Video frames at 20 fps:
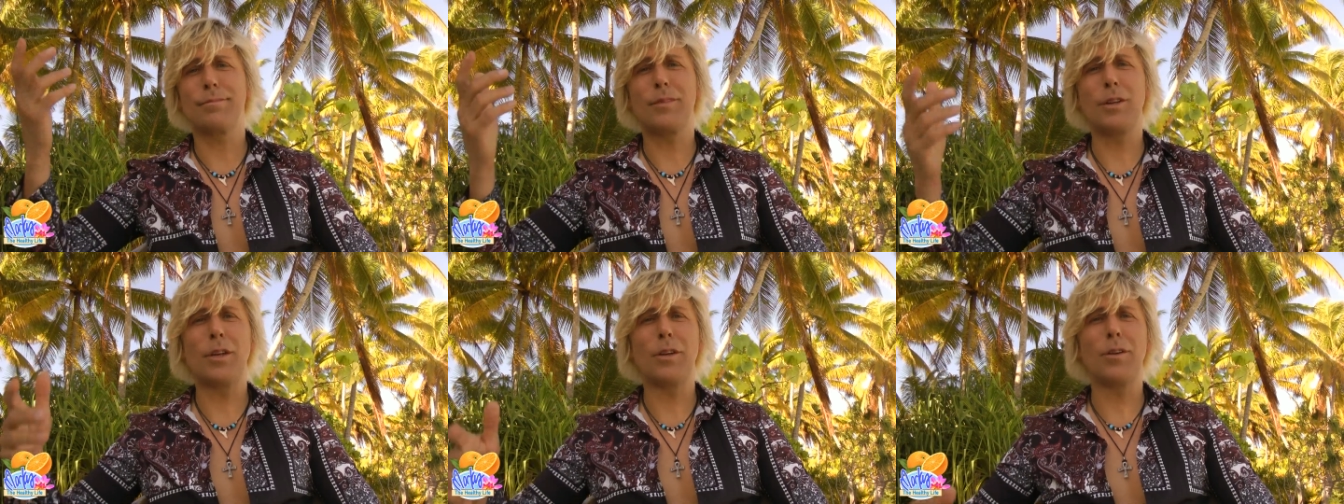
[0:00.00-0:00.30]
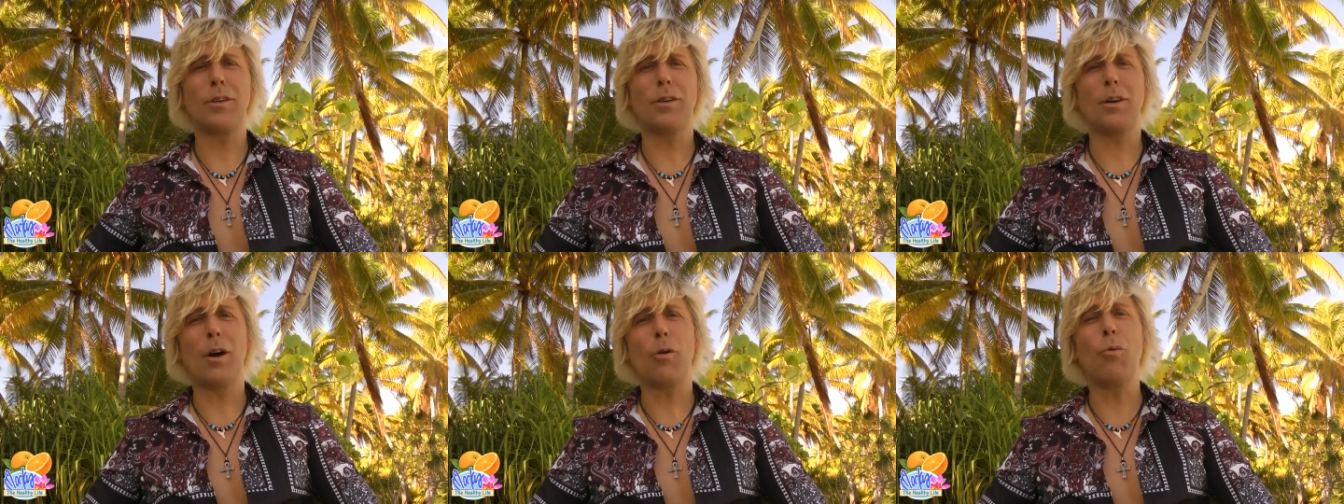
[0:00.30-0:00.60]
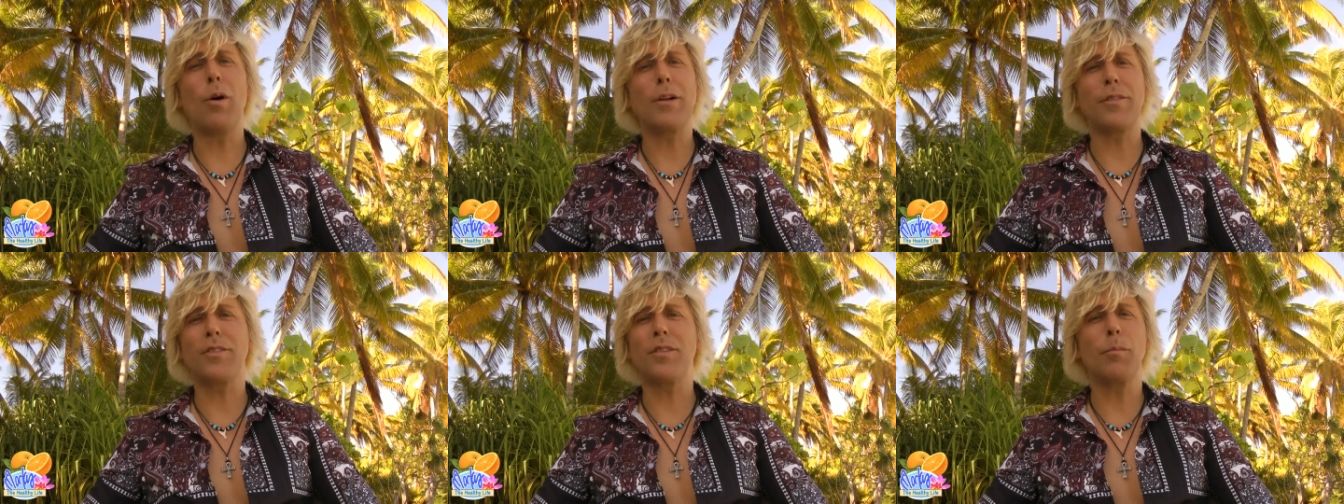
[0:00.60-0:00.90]
you know, I
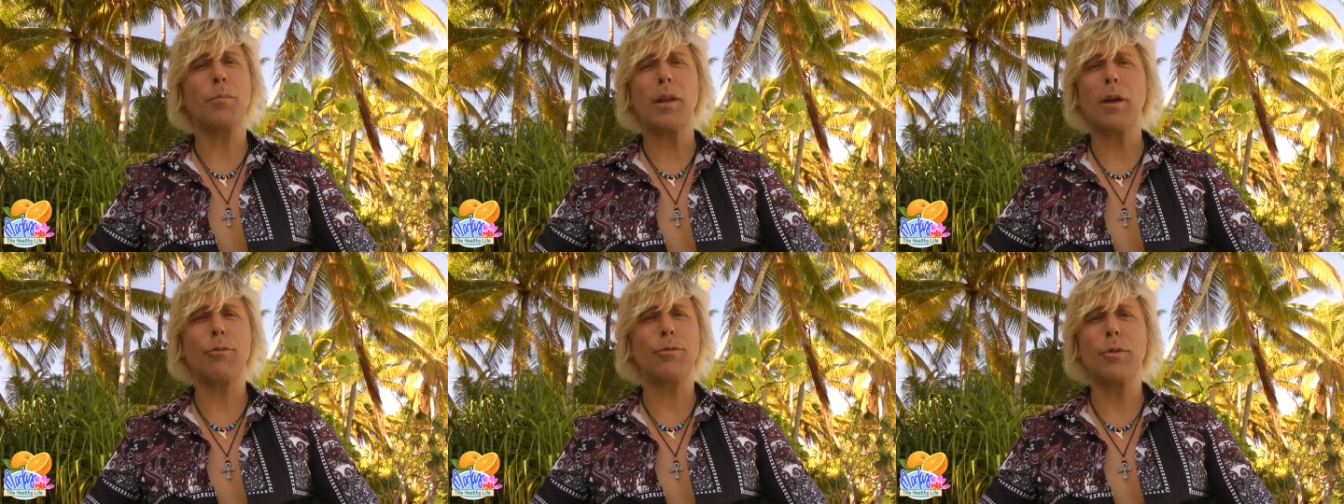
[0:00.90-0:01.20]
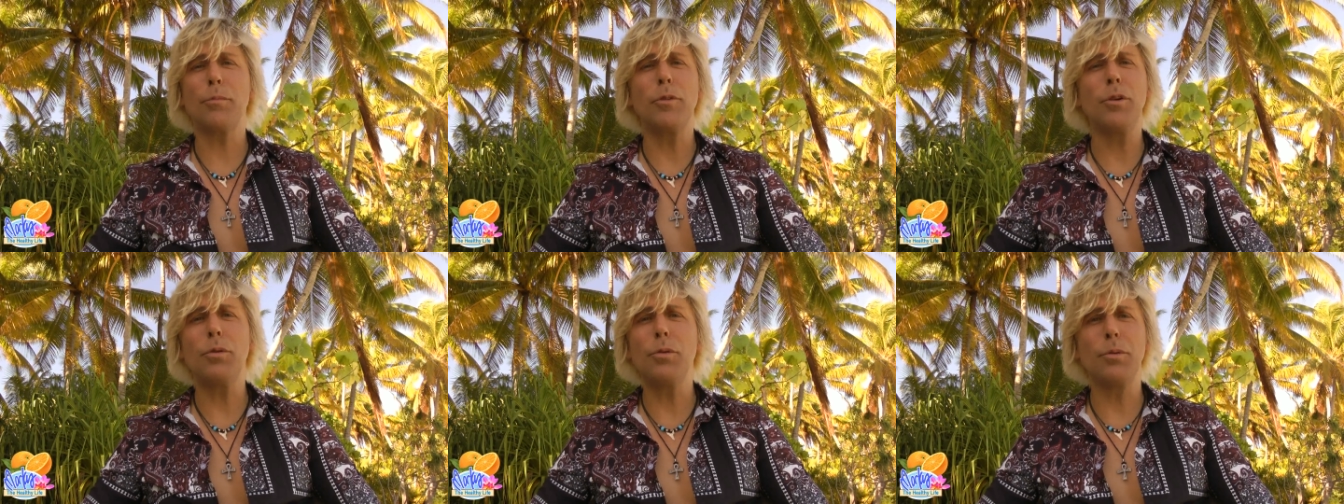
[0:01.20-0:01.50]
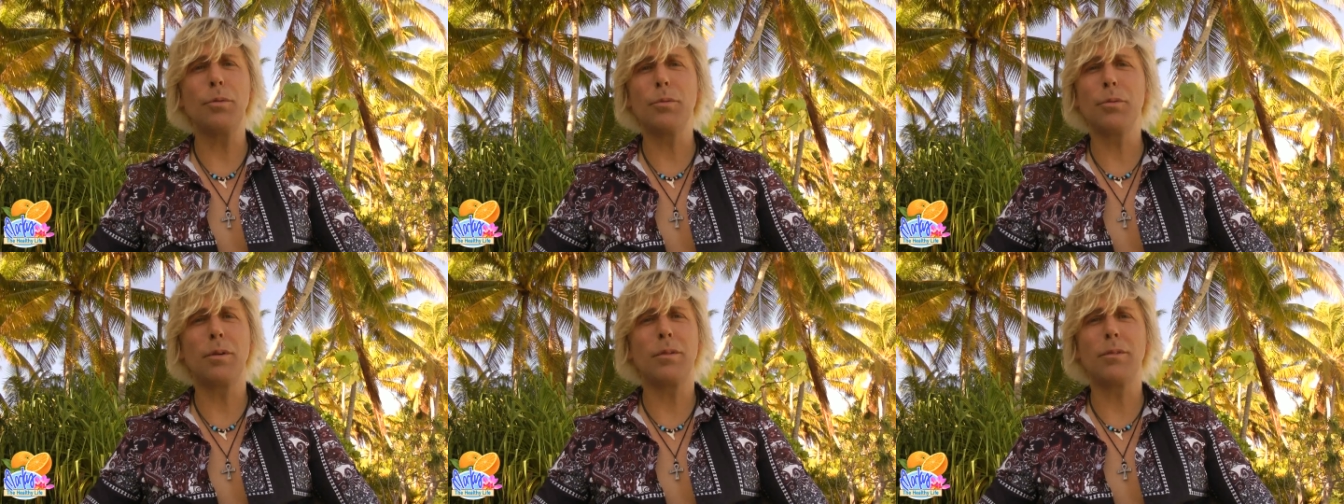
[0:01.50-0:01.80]
want something from
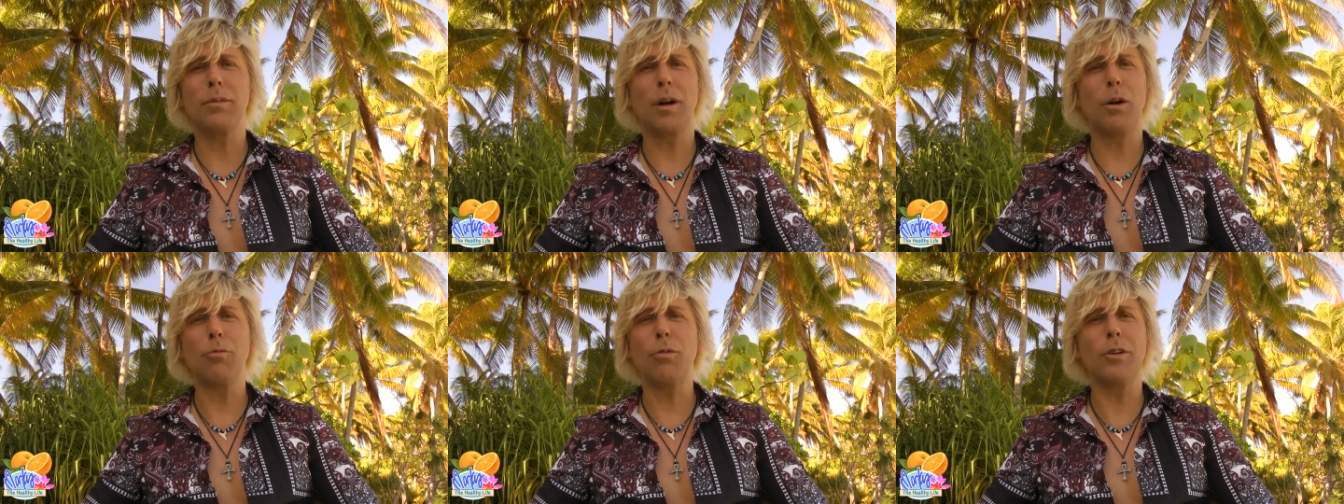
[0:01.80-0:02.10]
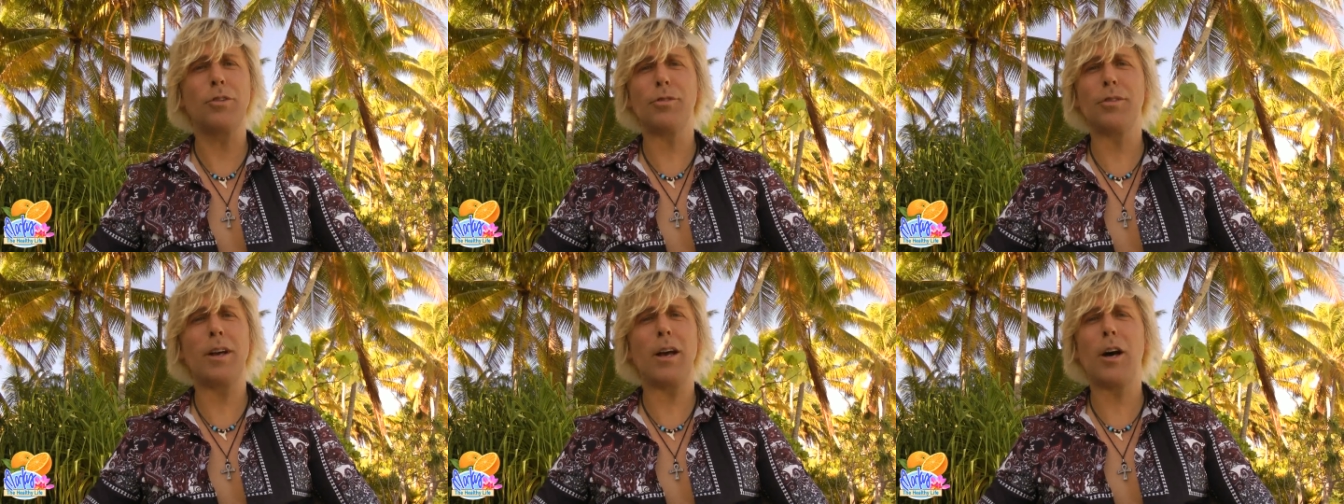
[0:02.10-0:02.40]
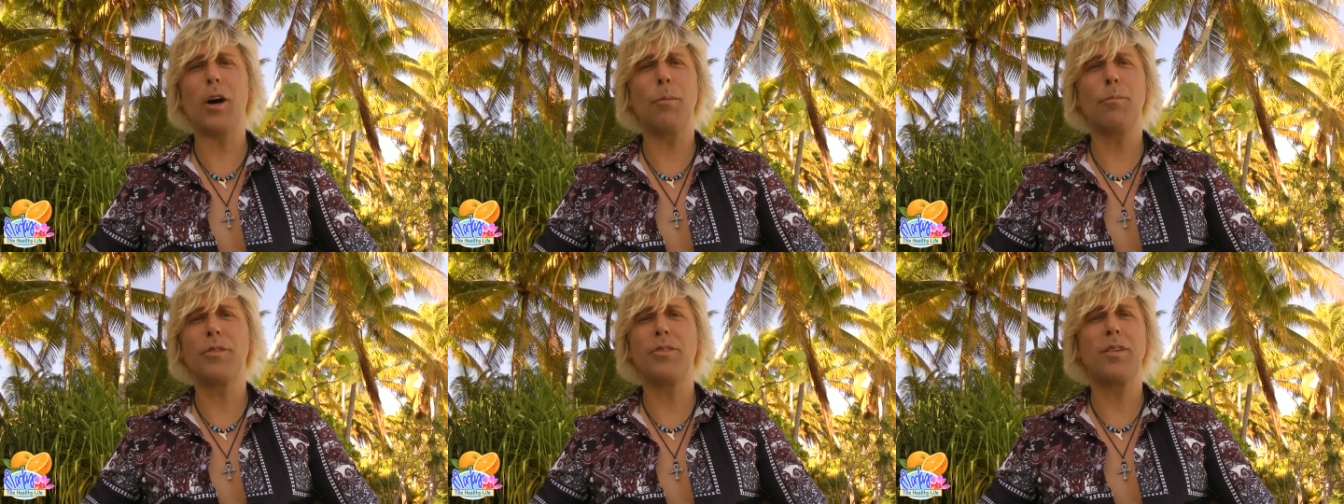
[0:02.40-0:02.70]
you. I want you to
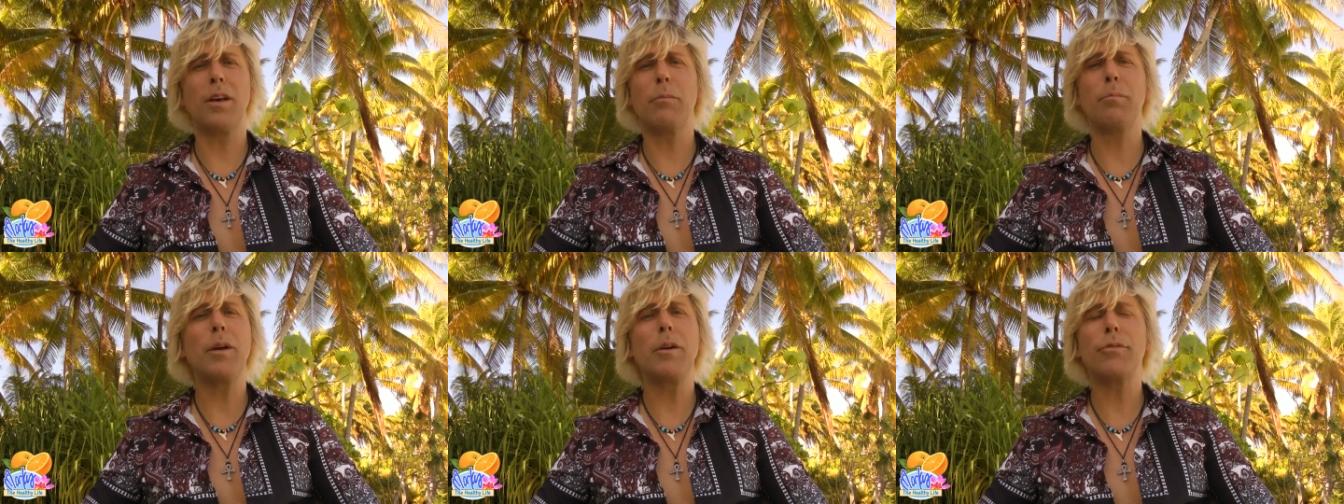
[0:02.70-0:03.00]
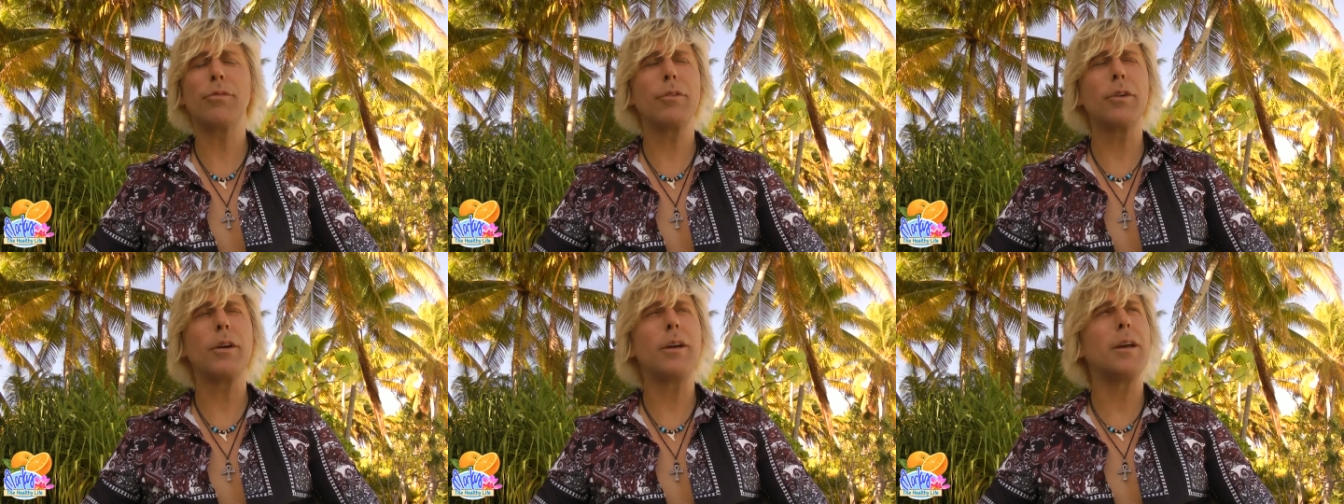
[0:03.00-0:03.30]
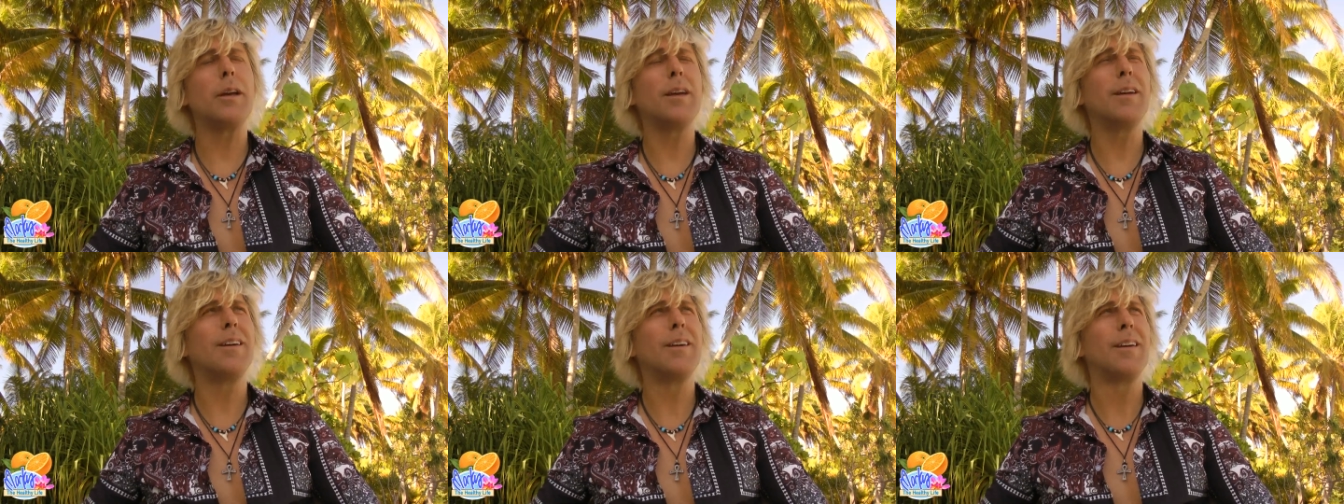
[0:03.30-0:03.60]
help set me
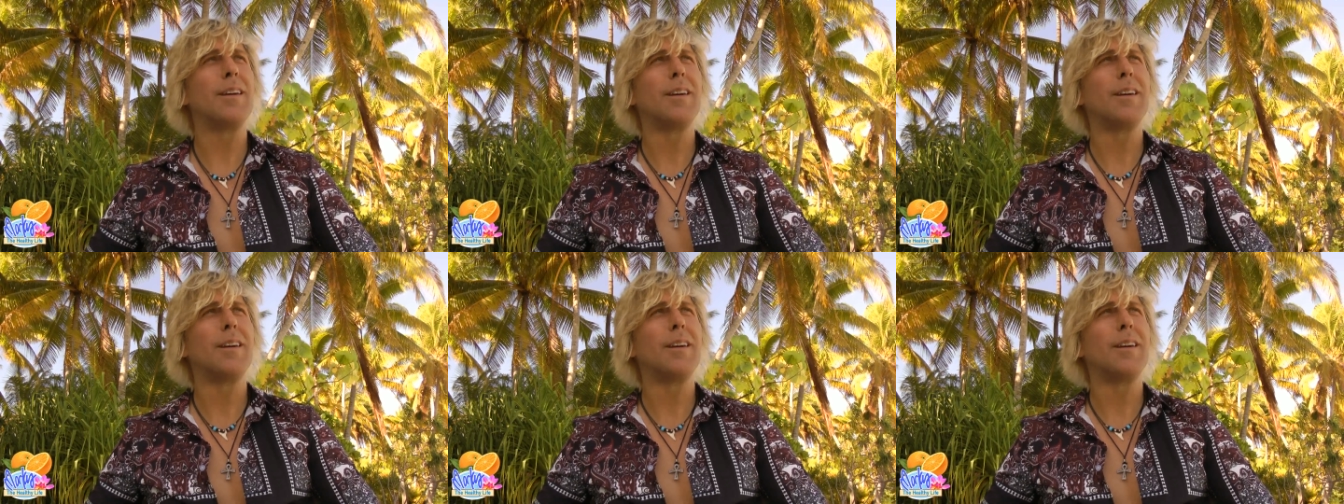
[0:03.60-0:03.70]
free.